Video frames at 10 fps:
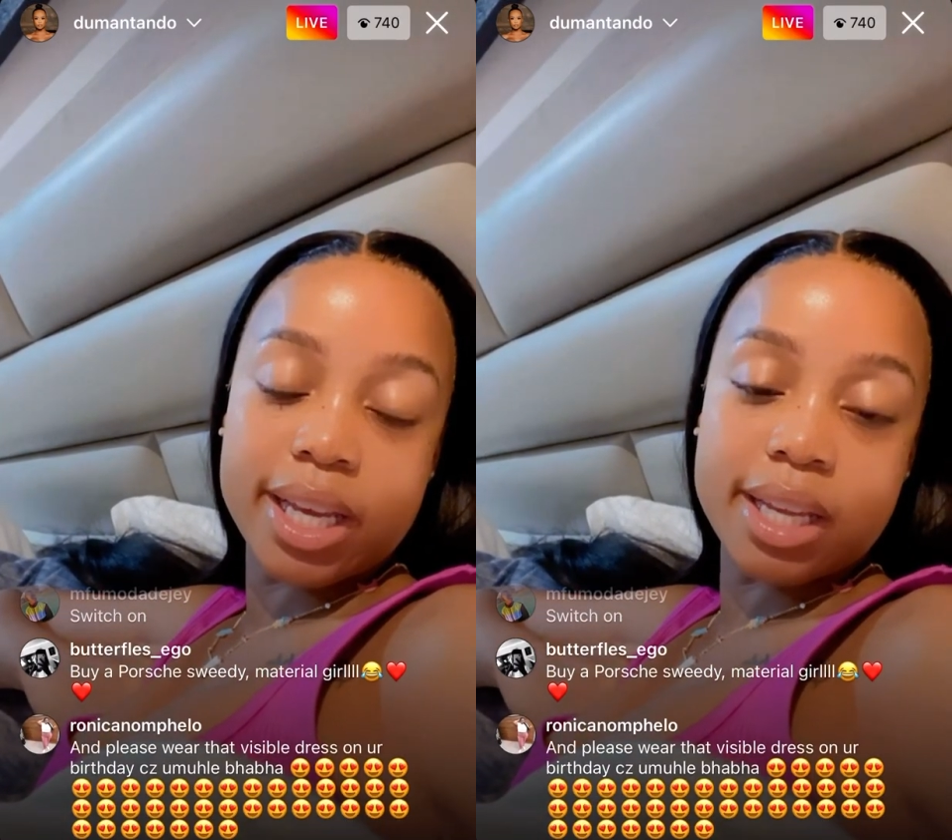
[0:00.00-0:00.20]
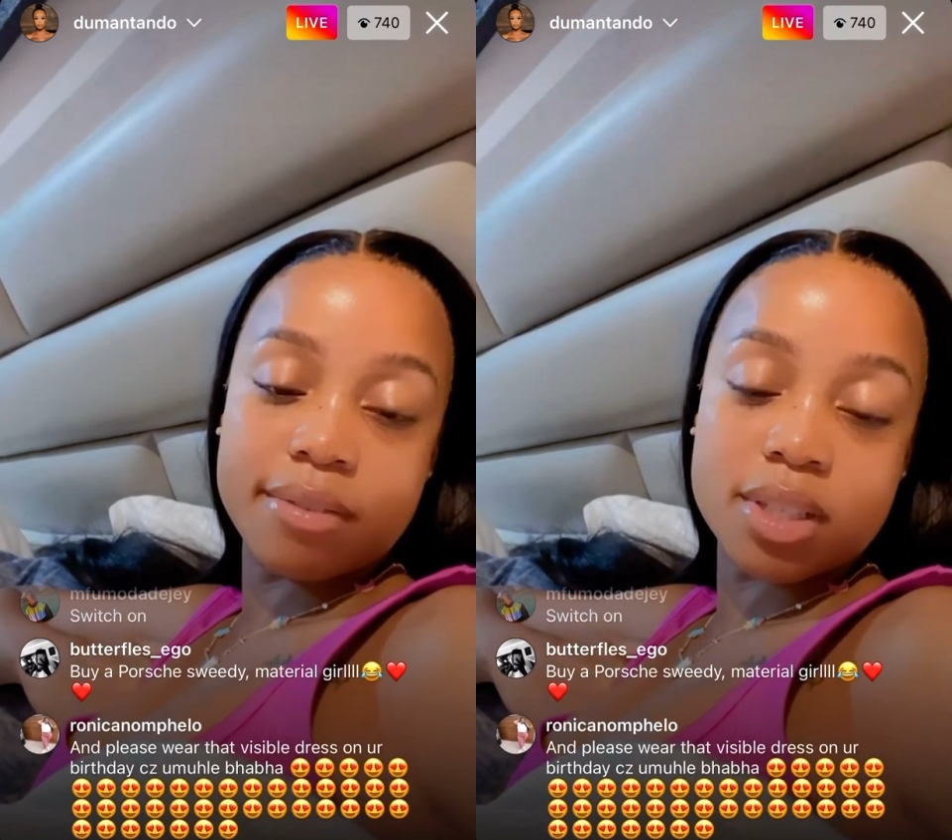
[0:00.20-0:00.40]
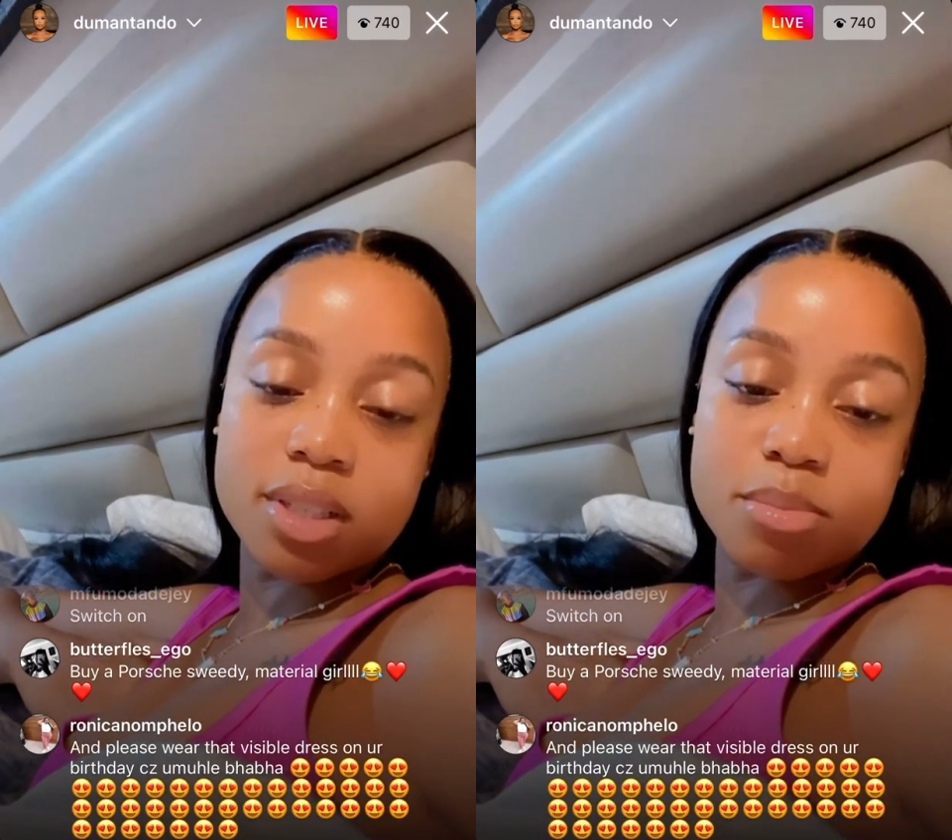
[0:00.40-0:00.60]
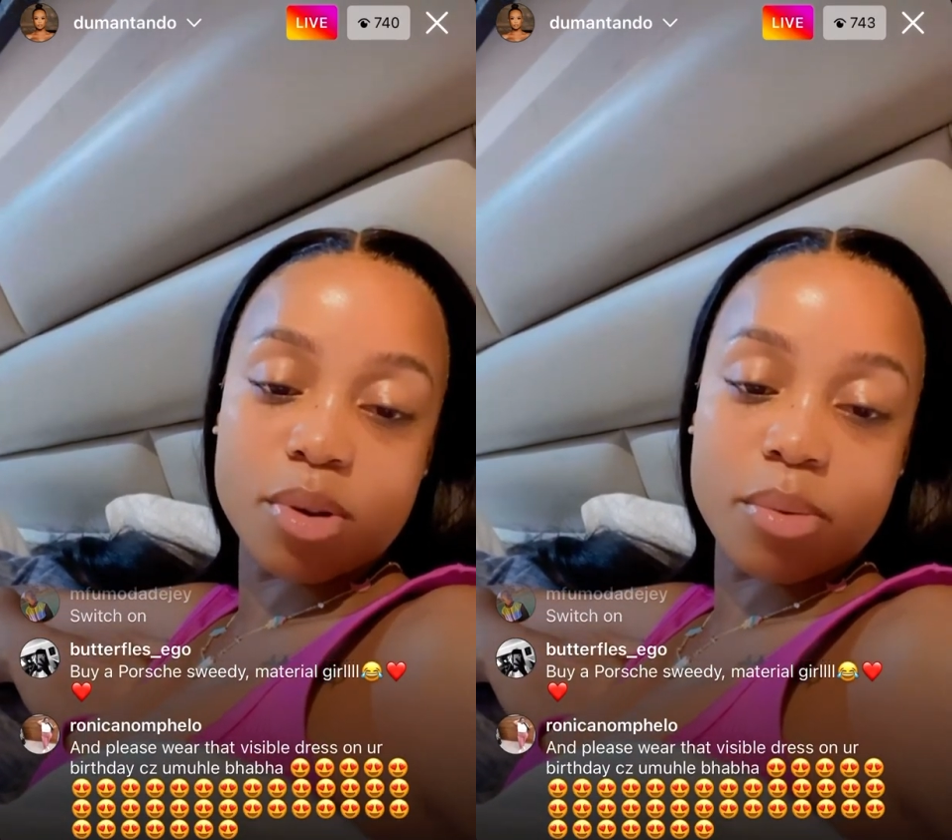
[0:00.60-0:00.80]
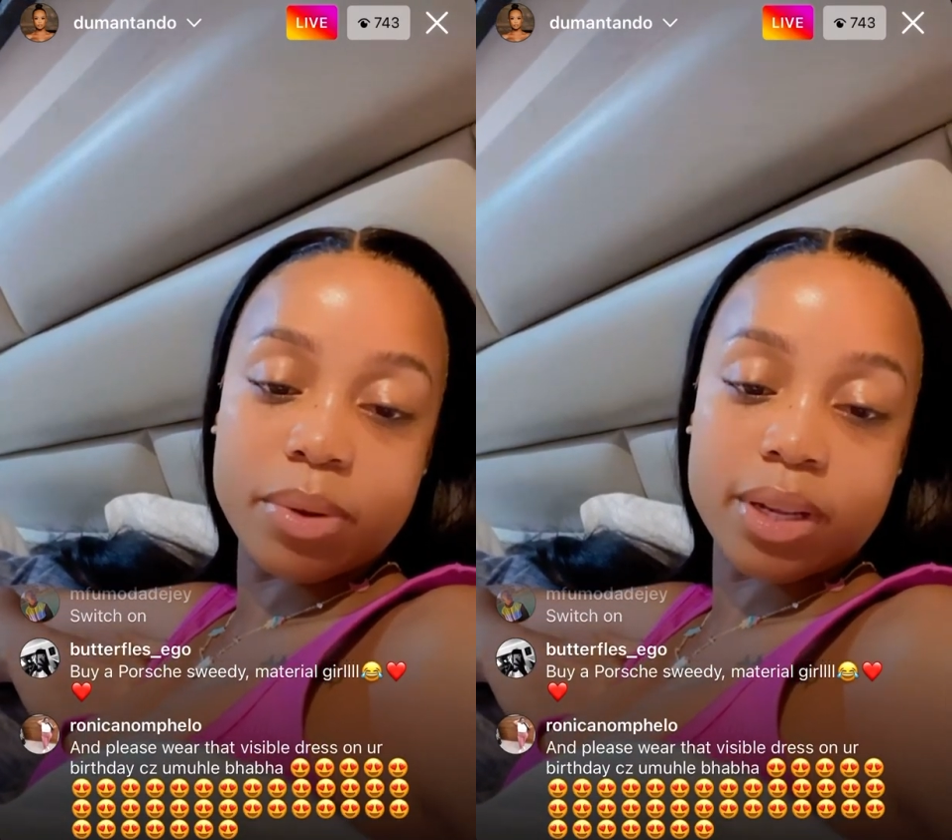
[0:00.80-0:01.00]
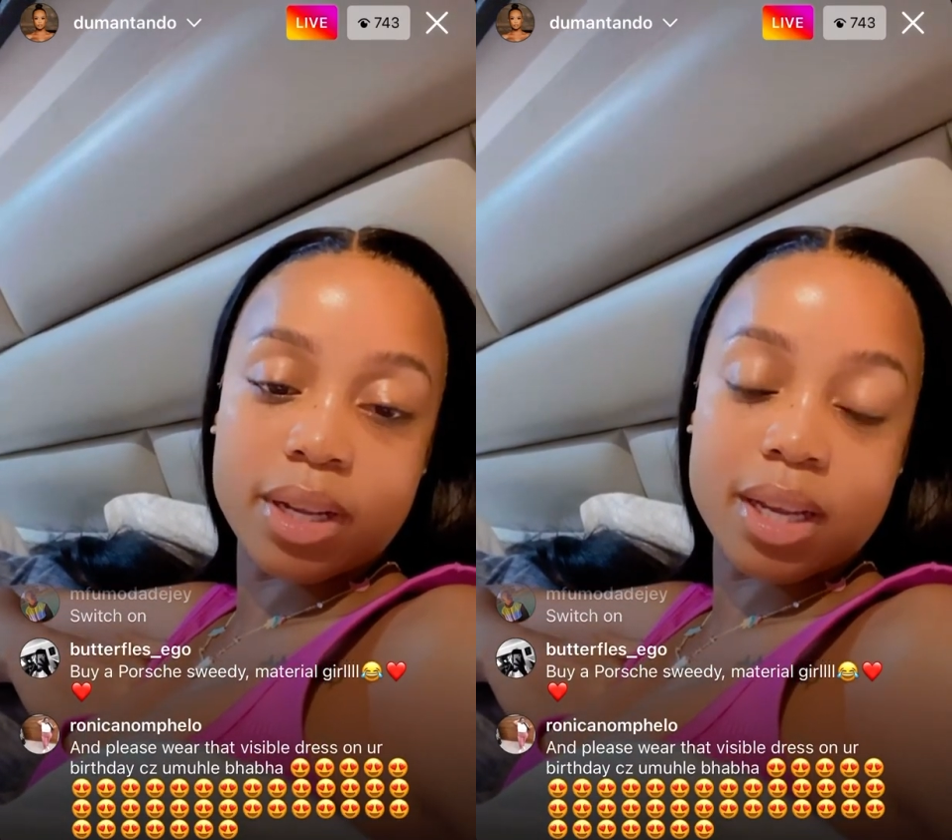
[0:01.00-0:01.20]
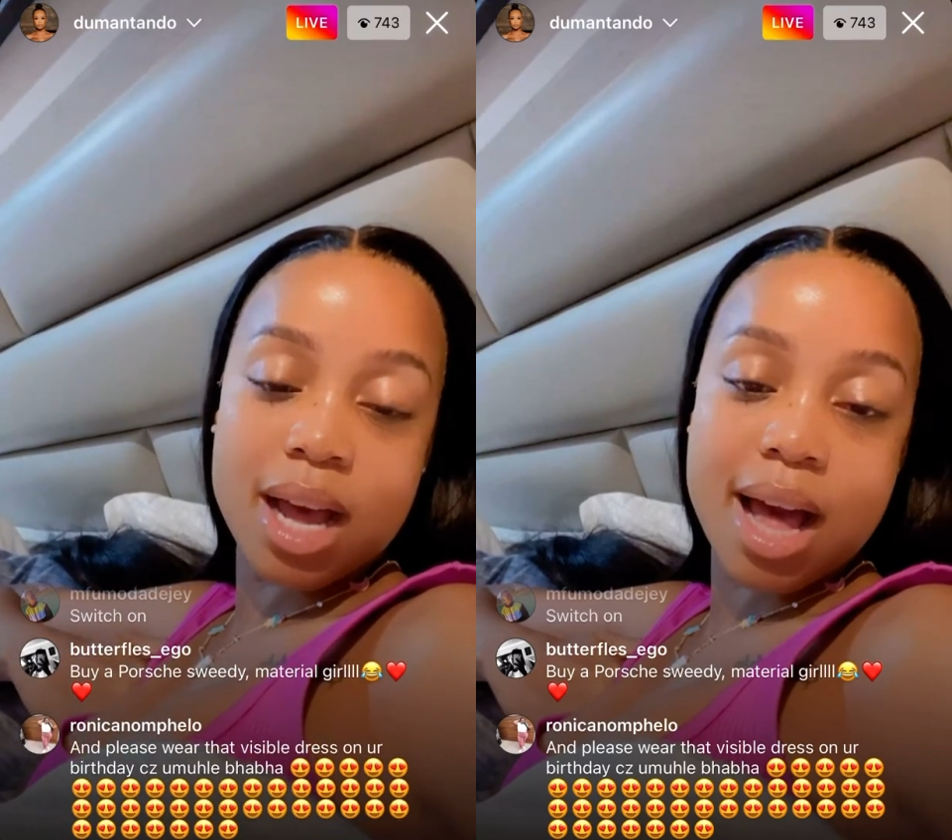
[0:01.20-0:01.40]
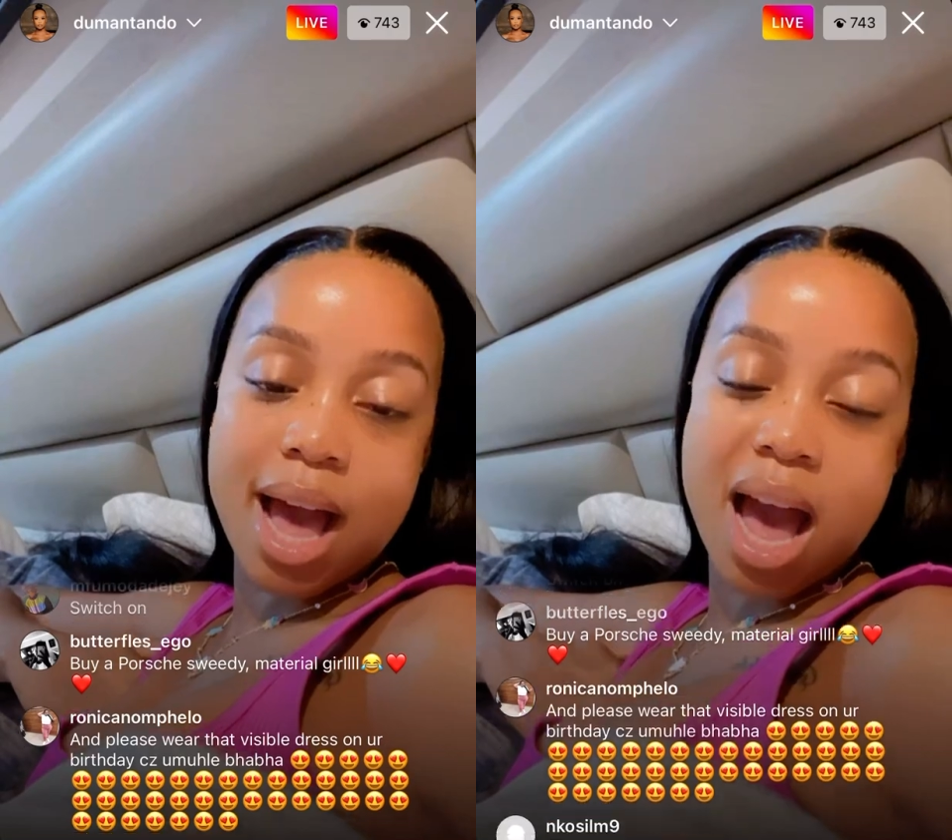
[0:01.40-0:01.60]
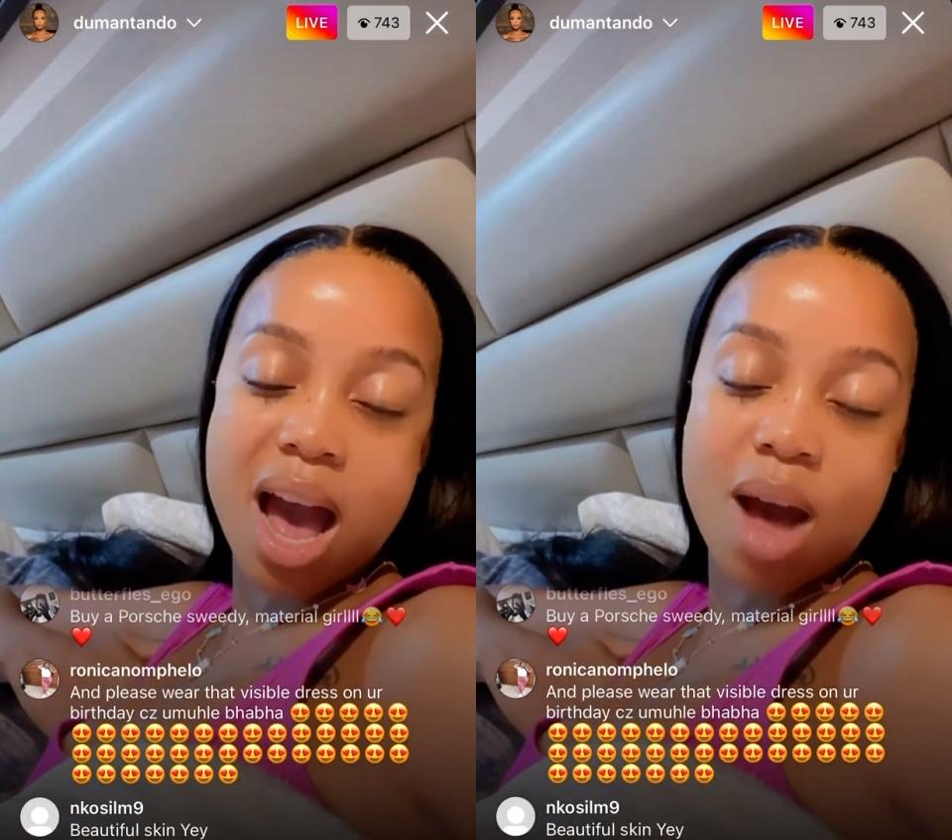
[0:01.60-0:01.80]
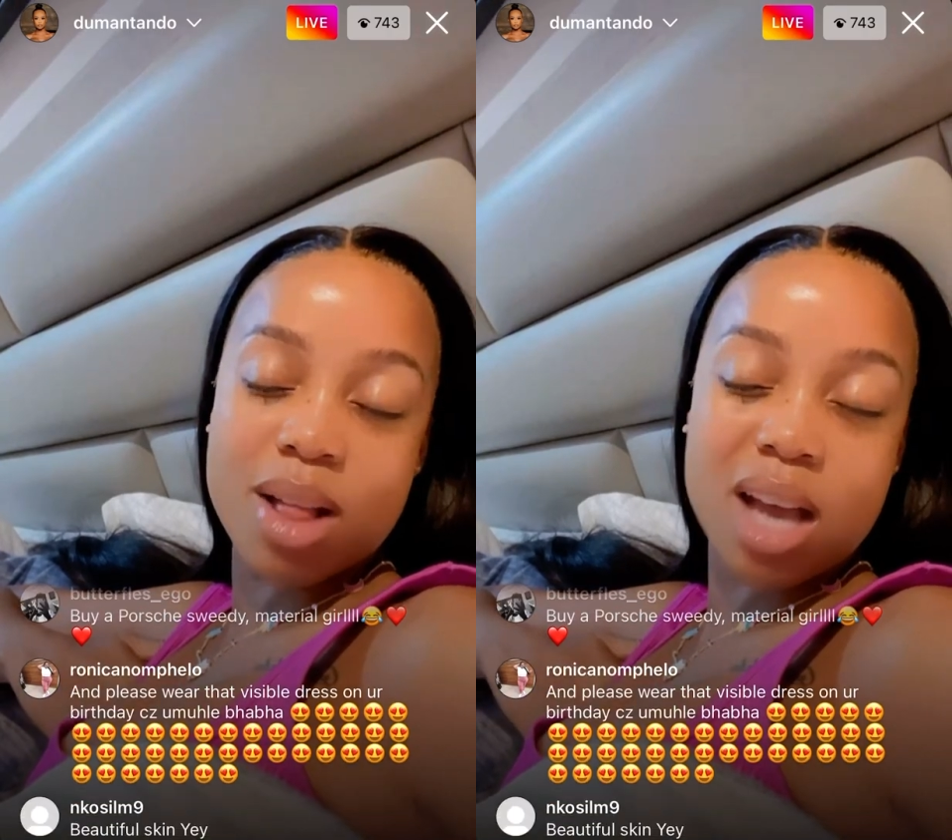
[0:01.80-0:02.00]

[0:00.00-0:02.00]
Invest in property. I'll